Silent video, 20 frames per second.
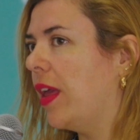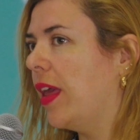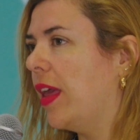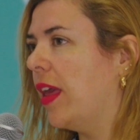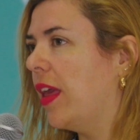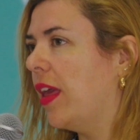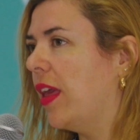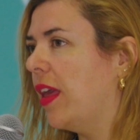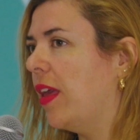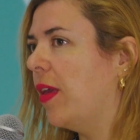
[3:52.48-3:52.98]

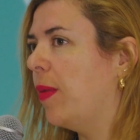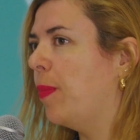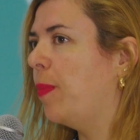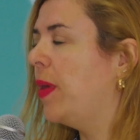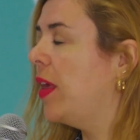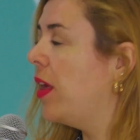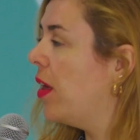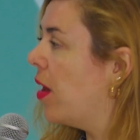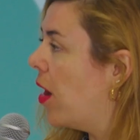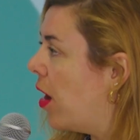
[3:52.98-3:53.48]
a
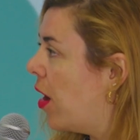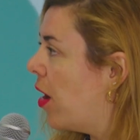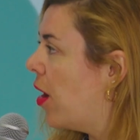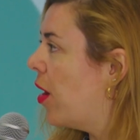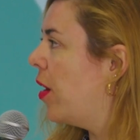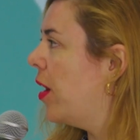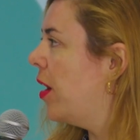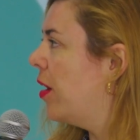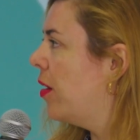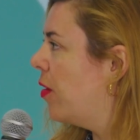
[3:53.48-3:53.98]

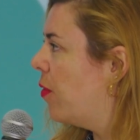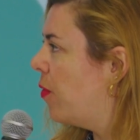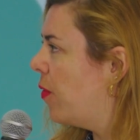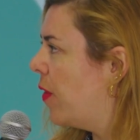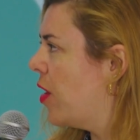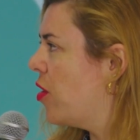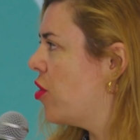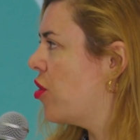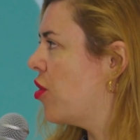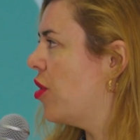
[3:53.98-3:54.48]
PR,
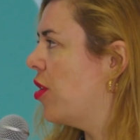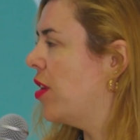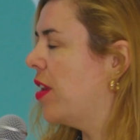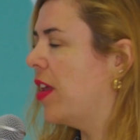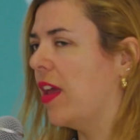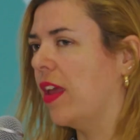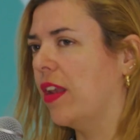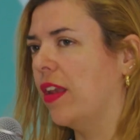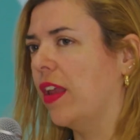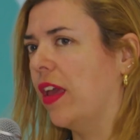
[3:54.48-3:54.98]
innovation,
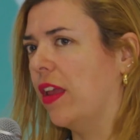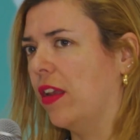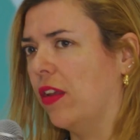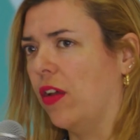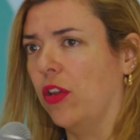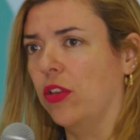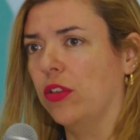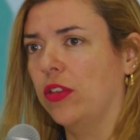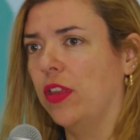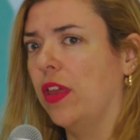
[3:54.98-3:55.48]
and
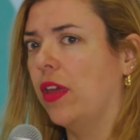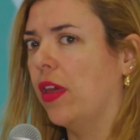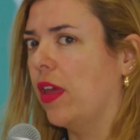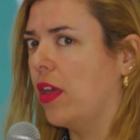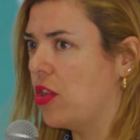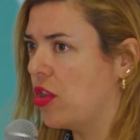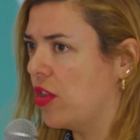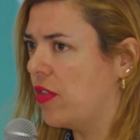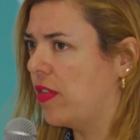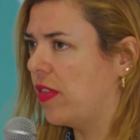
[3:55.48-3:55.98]
headhunting
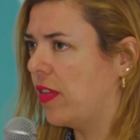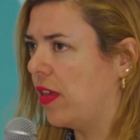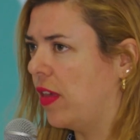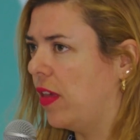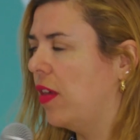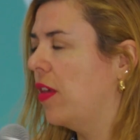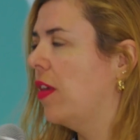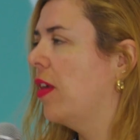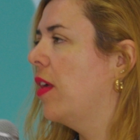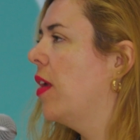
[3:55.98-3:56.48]

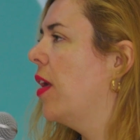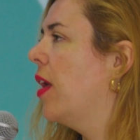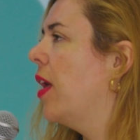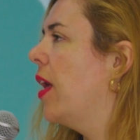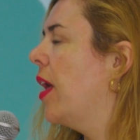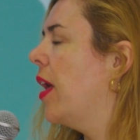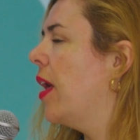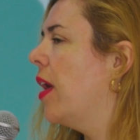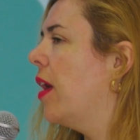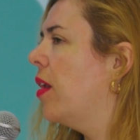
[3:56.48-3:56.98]
agency.
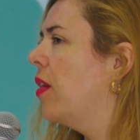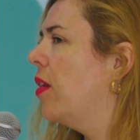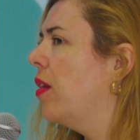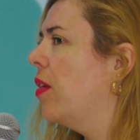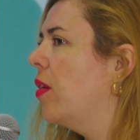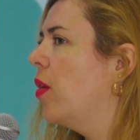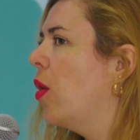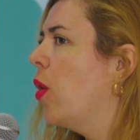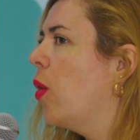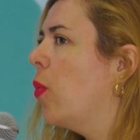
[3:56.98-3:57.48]

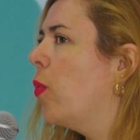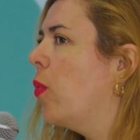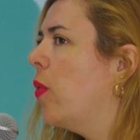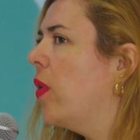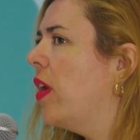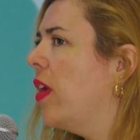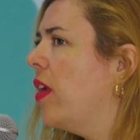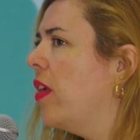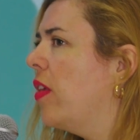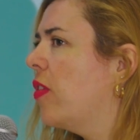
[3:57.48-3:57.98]
And
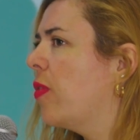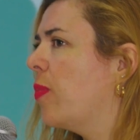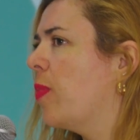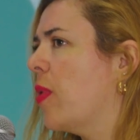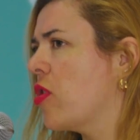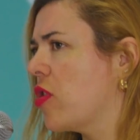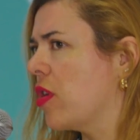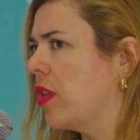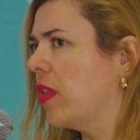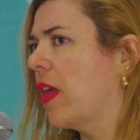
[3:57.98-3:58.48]
we
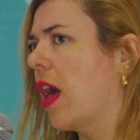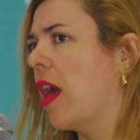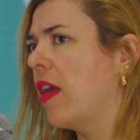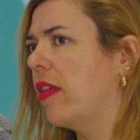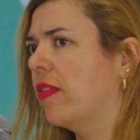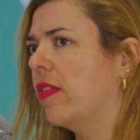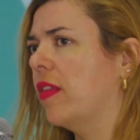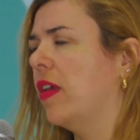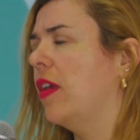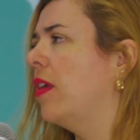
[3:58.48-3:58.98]

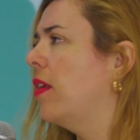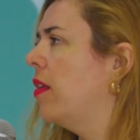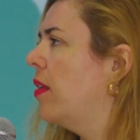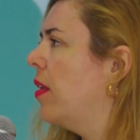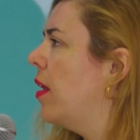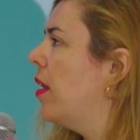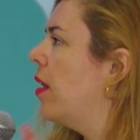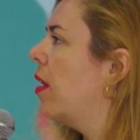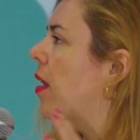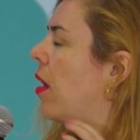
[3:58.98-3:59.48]
specialize in
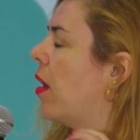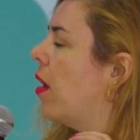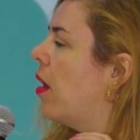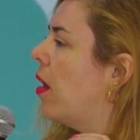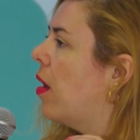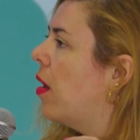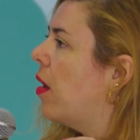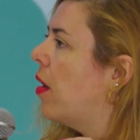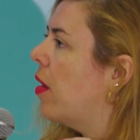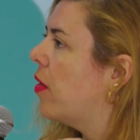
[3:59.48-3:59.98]

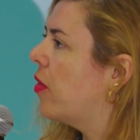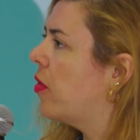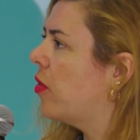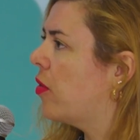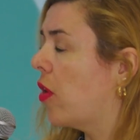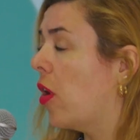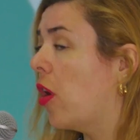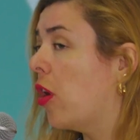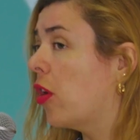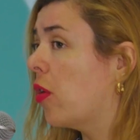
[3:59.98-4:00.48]

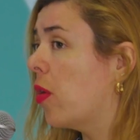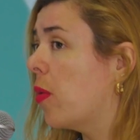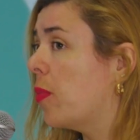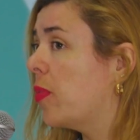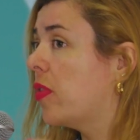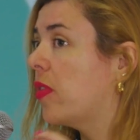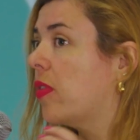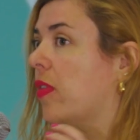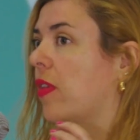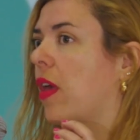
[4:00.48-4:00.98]

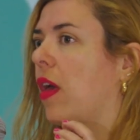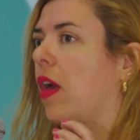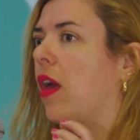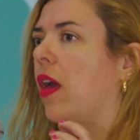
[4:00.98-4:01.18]
startups,